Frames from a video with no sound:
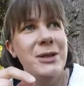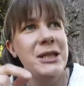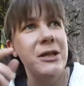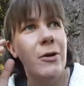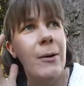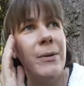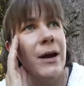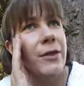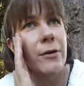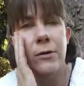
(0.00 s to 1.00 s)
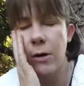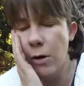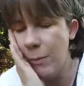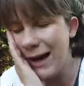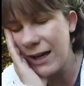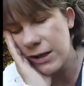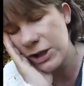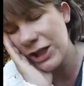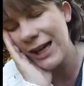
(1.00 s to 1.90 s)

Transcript: is beating you up. I thought, oh my gosh,